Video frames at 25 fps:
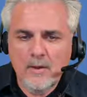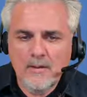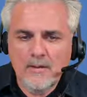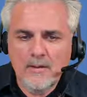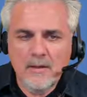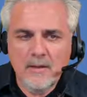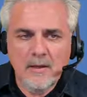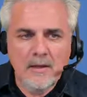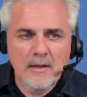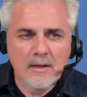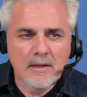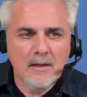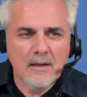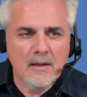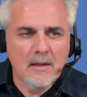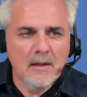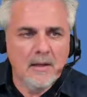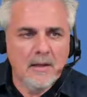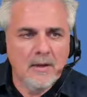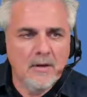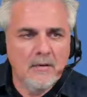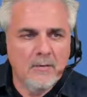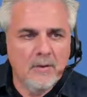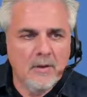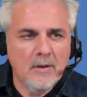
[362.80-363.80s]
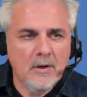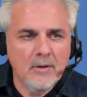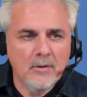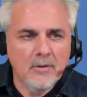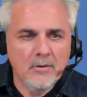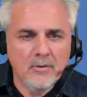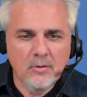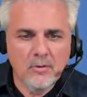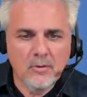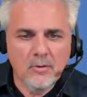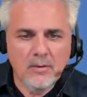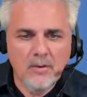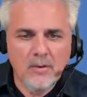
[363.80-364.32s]
see it here. There
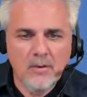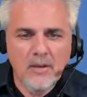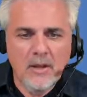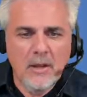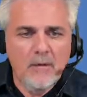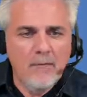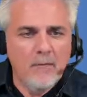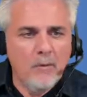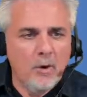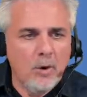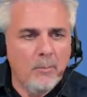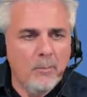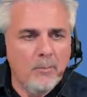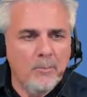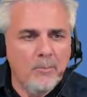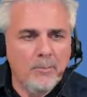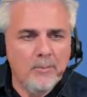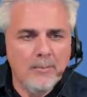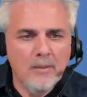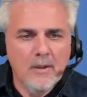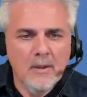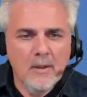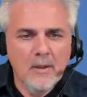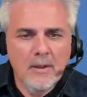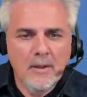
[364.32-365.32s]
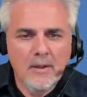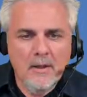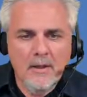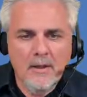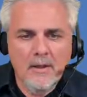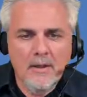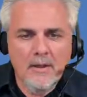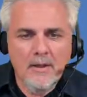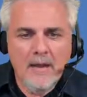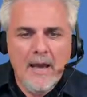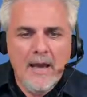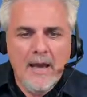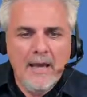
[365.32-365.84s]
is an envelope
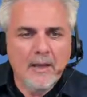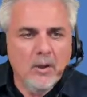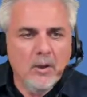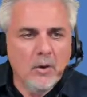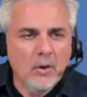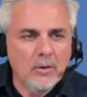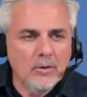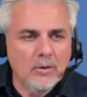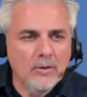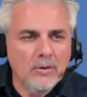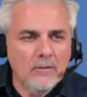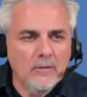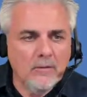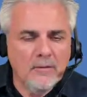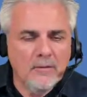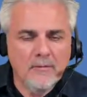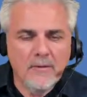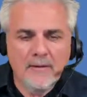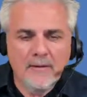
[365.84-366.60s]
icon.